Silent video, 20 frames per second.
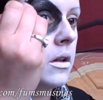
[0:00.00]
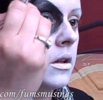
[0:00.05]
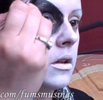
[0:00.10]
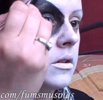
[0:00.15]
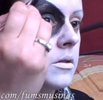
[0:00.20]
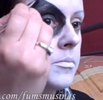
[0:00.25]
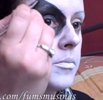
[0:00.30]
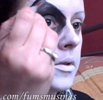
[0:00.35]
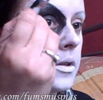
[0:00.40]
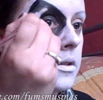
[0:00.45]

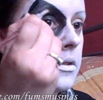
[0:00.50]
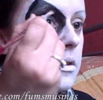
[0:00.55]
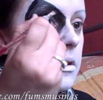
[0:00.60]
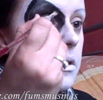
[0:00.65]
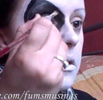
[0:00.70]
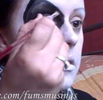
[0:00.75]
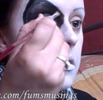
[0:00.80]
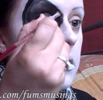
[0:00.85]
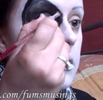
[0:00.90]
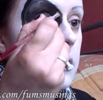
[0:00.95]
That's
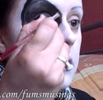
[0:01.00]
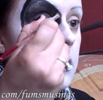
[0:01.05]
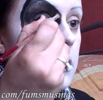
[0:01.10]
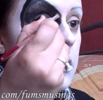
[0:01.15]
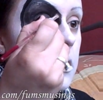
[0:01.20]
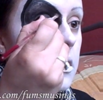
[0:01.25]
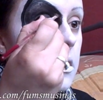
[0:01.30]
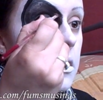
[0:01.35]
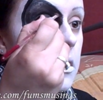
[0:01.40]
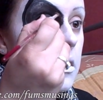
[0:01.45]
better.
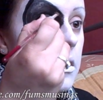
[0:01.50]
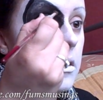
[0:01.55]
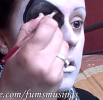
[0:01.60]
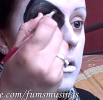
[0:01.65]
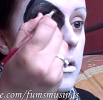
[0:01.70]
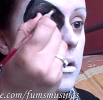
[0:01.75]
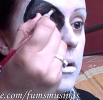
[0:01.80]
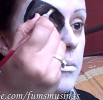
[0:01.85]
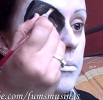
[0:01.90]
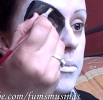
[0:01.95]

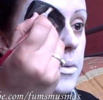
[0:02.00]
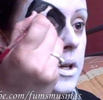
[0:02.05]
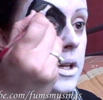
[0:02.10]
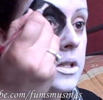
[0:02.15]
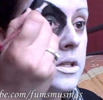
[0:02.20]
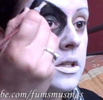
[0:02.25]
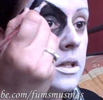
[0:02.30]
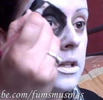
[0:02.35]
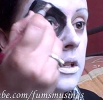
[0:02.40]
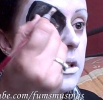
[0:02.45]
I'm
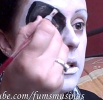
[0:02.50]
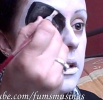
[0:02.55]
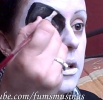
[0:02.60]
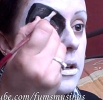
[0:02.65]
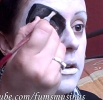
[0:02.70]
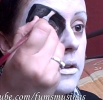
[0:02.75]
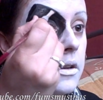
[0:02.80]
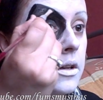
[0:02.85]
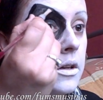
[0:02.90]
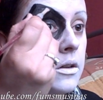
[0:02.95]
basically
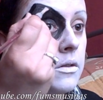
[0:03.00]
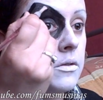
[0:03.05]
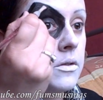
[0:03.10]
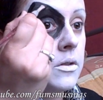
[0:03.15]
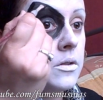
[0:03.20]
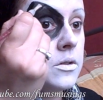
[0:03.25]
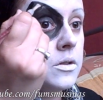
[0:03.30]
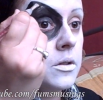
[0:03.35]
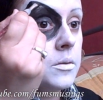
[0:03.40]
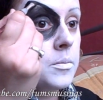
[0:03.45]
going over
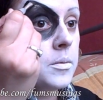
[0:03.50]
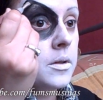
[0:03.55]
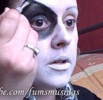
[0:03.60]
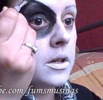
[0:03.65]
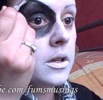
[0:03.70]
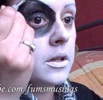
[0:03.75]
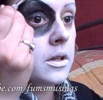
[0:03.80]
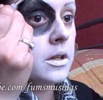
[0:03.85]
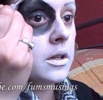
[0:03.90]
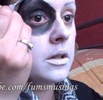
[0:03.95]
the top of
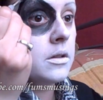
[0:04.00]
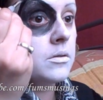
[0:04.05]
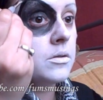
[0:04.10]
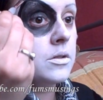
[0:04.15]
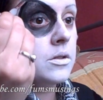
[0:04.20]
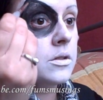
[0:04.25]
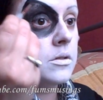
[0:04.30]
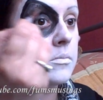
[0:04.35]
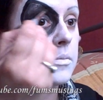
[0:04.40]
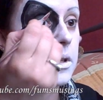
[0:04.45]
that now
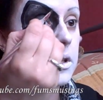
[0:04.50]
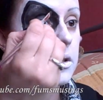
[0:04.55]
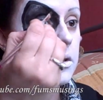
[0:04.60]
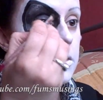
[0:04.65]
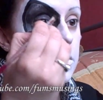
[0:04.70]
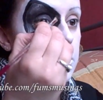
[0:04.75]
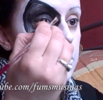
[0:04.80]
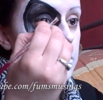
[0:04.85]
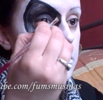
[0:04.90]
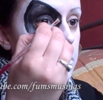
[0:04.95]
just to make
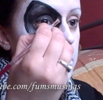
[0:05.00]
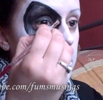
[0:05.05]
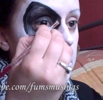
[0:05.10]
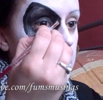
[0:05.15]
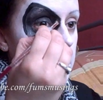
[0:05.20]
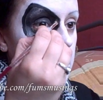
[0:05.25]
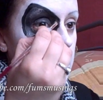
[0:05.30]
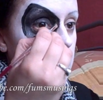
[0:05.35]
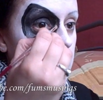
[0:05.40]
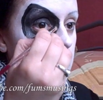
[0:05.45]
sure
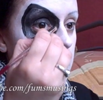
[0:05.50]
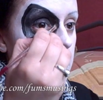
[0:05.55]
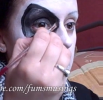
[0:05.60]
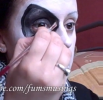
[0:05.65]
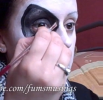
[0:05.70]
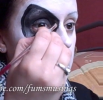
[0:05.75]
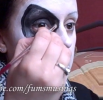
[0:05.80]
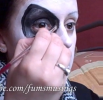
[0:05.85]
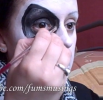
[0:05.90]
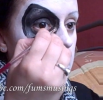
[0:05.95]

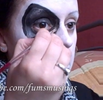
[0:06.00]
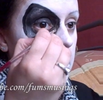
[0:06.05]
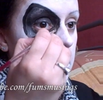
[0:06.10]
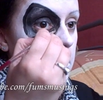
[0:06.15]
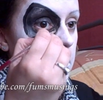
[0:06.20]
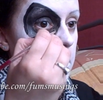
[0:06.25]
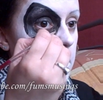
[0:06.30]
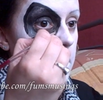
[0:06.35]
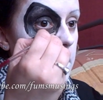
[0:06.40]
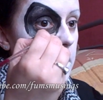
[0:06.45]

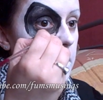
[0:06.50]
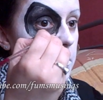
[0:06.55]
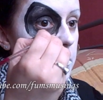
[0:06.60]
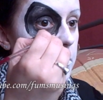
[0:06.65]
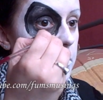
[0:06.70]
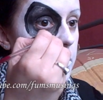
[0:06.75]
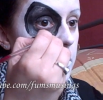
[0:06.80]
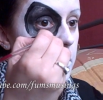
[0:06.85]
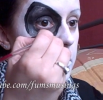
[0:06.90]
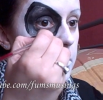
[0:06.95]
I get it
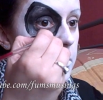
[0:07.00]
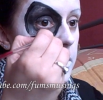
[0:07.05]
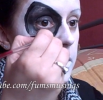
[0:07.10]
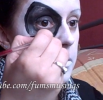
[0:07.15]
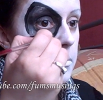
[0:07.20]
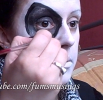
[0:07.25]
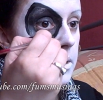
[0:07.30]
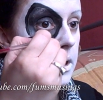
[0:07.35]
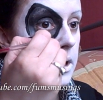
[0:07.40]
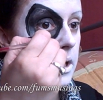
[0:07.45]

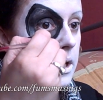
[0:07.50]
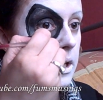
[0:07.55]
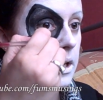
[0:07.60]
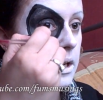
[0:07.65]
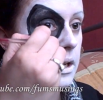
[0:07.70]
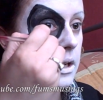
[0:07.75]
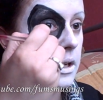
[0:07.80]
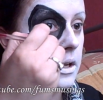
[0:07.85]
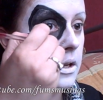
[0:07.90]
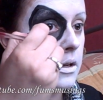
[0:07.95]
properly black.
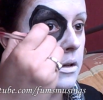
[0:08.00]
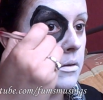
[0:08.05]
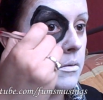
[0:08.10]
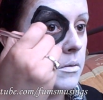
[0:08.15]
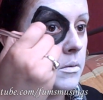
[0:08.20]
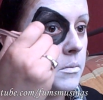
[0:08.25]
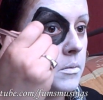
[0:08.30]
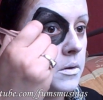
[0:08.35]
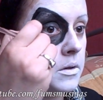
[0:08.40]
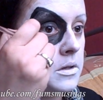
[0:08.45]

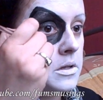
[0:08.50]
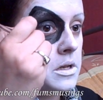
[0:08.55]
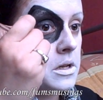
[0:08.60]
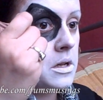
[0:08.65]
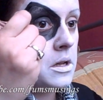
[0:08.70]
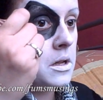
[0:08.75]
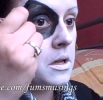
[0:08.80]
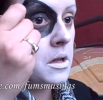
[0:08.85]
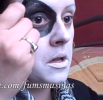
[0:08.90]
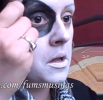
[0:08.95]
I want
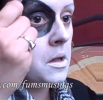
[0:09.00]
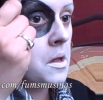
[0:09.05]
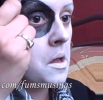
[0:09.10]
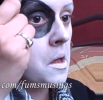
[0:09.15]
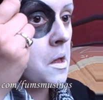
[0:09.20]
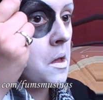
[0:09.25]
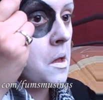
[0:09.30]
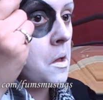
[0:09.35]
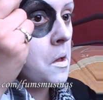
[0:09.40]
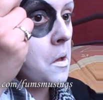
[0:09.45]
it
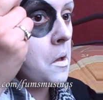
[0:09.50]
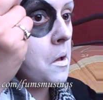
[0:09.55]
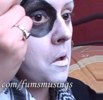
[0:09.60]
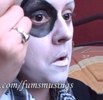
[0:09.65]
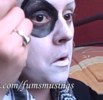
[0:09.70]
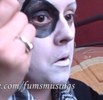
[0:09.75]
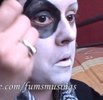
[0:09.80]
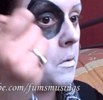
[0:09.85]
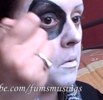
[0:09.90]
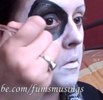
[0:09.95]

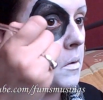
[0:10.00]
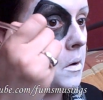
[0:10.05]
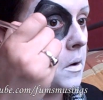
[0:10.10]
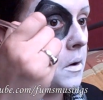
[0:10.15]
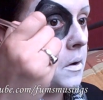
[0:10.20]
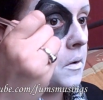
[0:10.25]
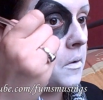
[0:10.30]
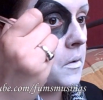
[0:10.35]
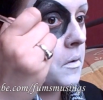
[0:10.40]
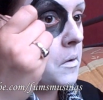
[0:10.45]

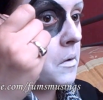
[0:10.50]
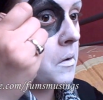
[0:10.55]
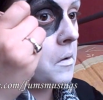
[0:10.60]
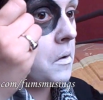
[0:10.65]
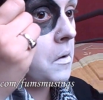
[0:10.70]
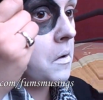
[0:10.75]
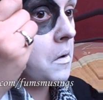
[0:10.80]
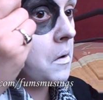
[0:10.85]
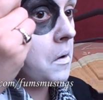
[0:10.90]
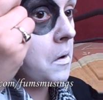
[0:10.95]
quite
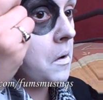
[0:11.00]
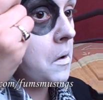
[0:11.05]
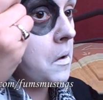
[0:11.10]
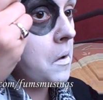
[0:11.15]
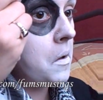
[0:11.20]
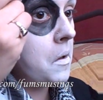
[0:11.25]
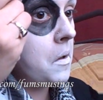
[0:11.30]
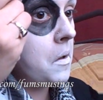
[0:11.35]
dark.